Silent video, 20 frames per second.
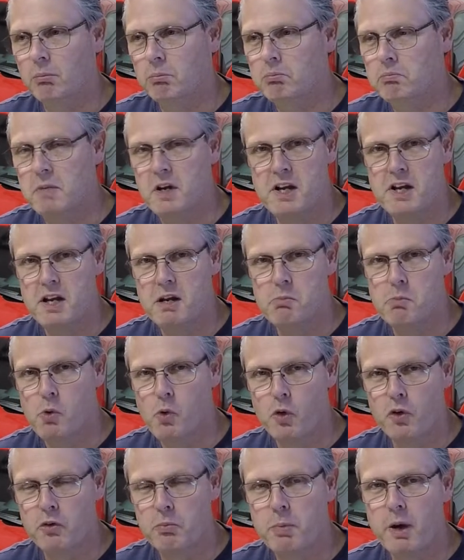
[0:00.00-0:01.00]
medium
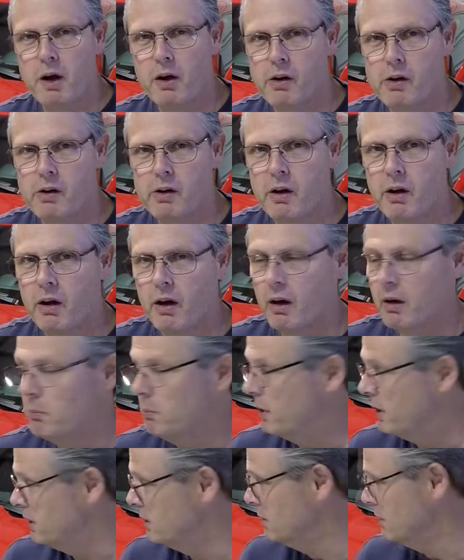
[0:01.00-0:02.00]
horsepower car,
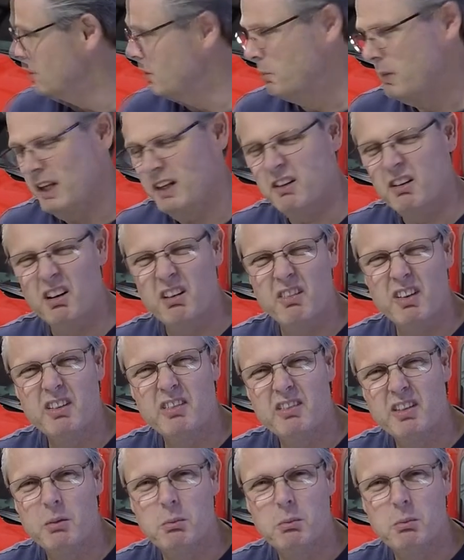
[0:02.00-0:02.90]
but a little bit nervous.